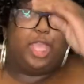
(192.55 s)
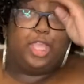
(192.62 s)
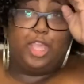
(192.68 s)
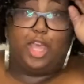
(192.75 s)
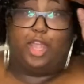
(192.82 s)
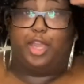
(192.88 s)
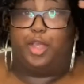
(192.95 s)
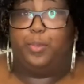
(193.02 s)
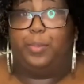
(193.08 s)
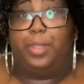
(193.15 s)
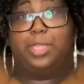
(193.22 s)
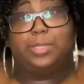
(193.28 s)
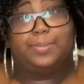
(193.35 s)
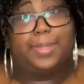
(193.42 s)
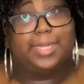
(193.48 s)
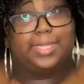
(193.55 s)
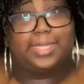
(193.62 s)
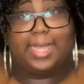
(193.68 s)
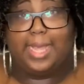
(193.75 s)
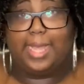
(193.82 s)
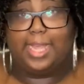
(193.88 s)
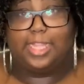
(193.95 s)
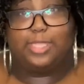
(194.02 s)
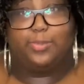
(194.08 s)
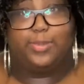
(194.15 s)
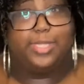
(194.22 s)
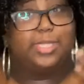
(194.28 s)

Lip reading: Y'all know we's plus size,